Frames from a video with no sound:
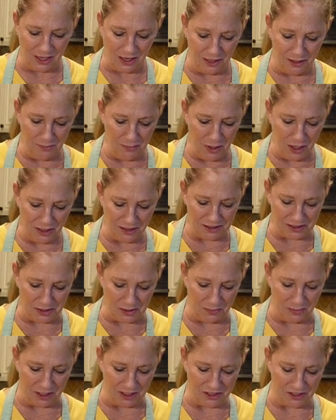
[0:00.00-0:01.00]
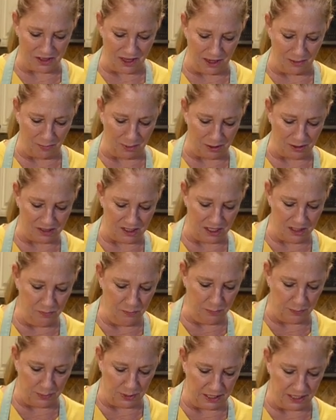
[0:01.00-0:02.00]
I'm not so much that
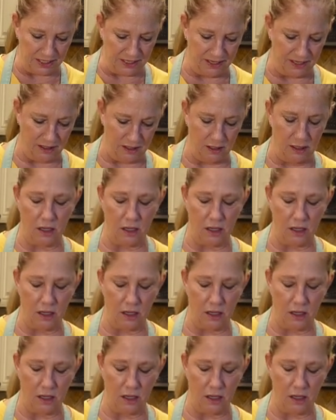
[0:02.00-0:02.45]
person, but